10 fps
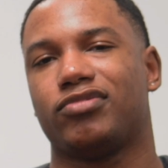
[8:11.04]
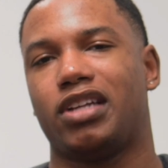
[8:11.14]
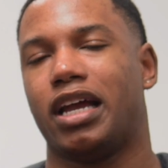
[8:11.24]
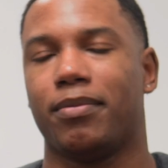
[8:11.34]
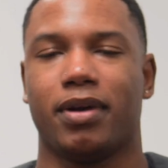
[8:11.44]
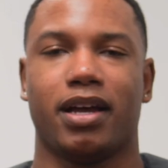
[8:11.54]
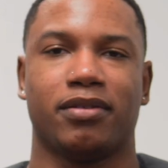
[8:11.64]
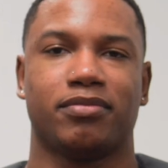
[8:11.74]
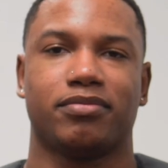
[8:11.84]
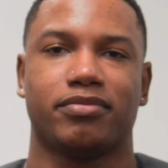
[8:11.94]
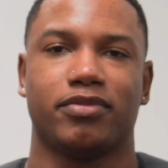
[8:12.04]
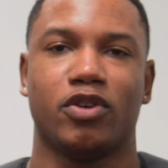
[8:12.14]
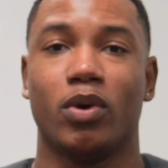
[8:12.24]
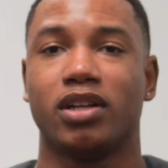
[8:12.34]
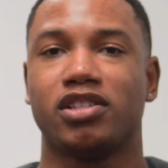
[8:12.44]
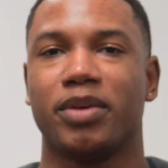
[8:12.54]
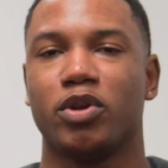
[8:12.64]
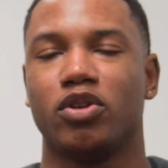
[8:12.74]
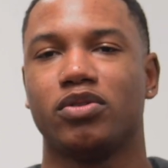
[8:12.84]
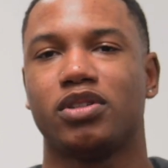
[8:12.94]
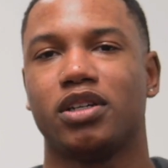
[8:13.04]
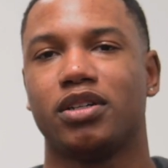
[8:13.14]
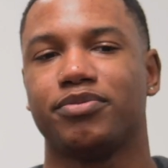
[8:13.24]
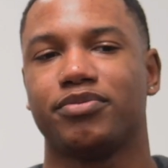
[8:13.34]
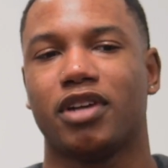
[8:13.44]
hey, man, you win some, you lose some.